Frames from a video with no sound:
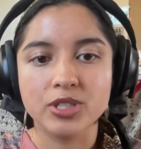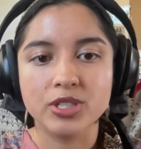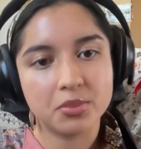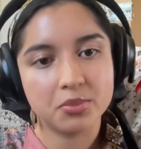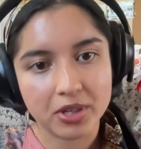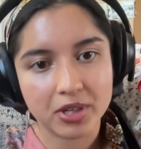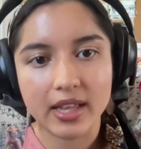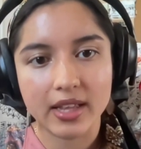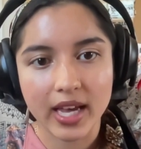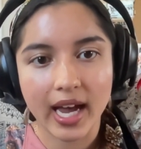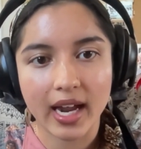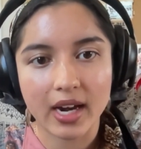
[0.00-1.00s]
reciprocate
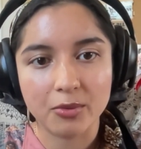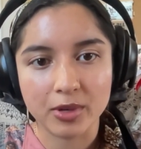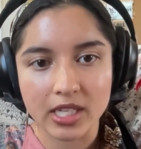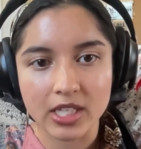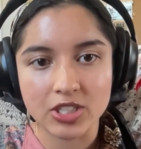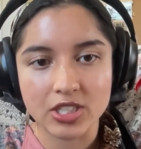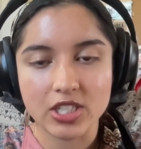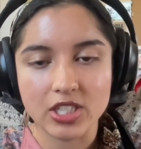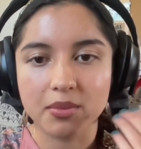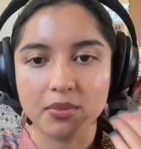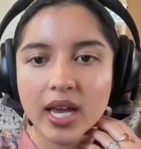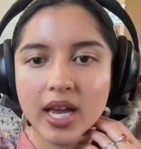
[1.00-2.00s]
that
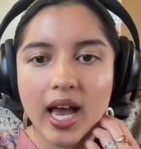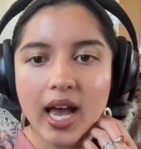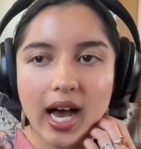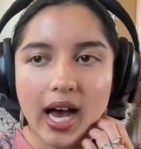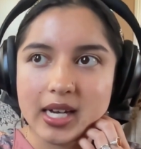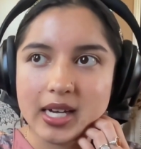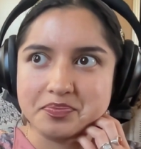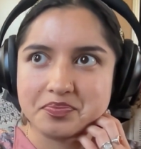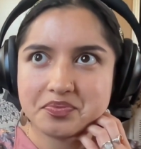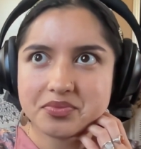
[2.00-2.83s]
relationship. Um,